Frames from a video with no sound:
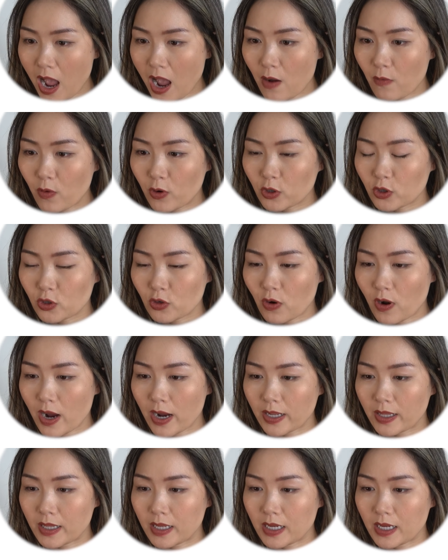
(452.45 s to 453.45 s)
I will
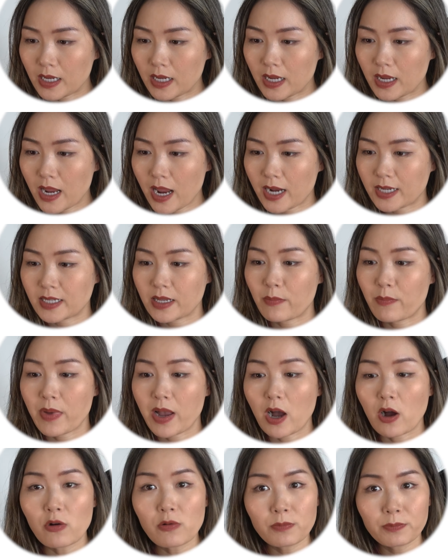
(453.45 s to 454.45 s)
try the
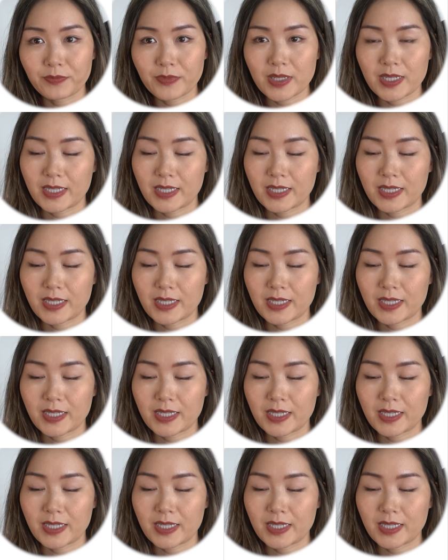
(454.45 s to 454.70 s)
XML,